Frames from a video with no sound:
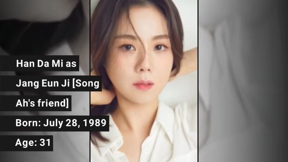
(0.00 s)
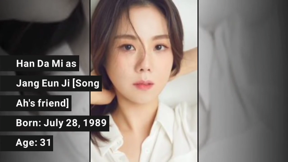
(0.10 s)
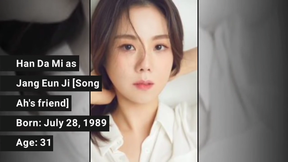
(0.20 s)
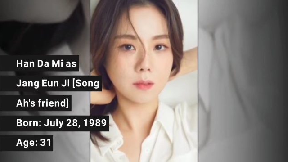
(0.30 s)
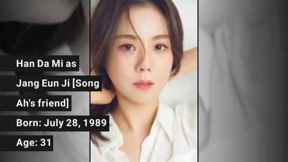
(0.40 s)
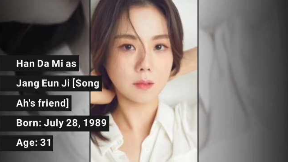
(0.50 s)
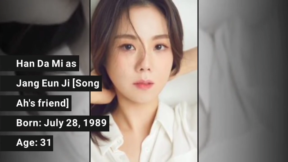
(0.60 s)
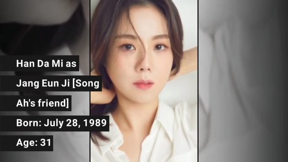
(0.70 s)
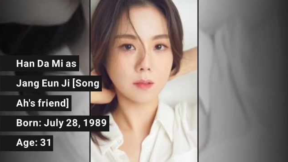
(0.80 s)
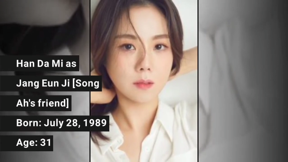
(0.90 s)

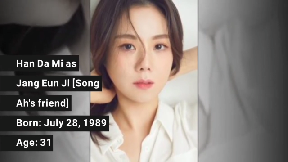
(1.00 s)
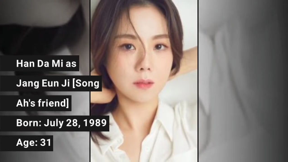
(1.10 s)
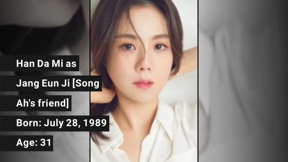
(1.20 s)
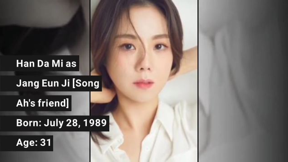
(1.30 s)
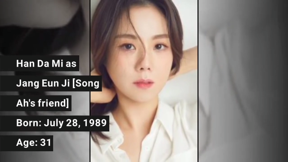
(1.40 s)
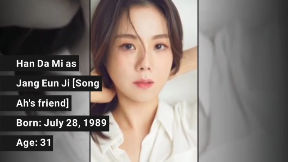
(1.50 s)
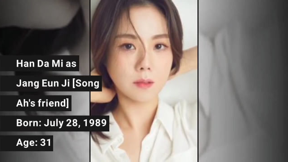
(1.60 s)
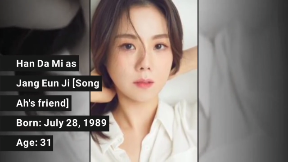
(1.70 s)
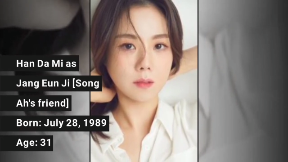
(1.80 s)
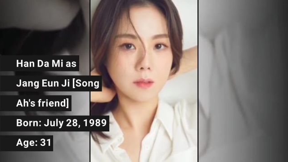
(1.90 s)

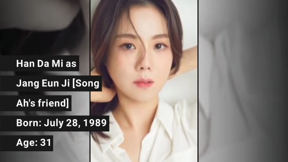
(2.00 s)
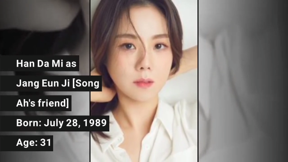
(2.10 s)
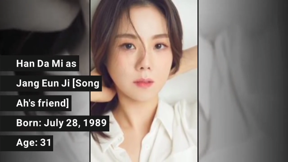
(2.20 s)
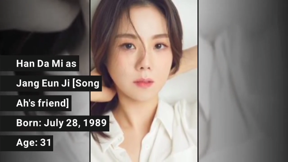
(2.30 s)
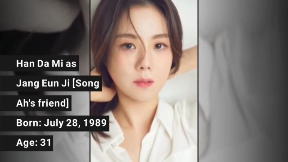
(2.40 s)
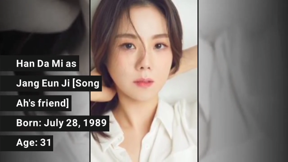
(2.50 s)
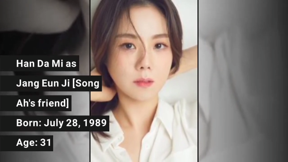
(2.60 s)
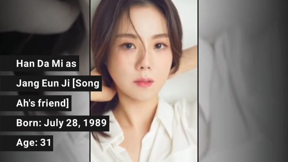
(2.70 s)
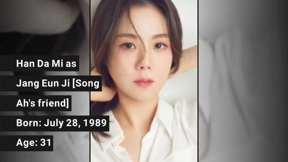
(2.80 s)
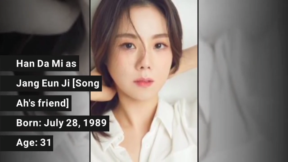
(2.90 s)

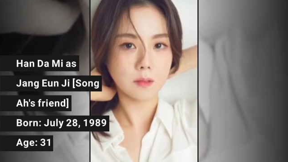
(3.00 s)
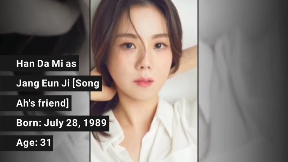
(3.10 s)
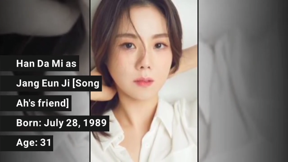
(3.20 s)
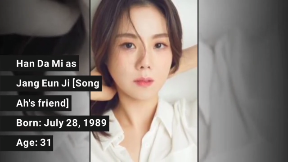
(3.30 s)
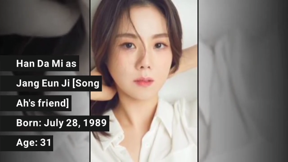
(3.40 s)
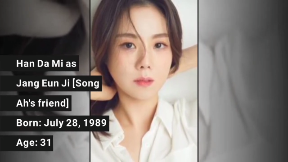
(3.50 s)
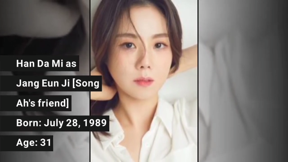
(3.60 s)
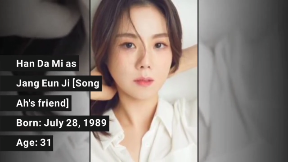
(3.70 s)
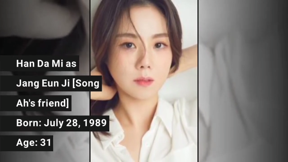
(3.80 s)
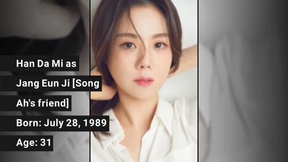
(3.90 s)

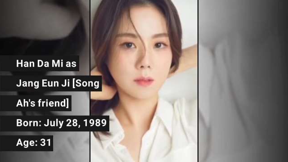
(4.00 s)
(silence)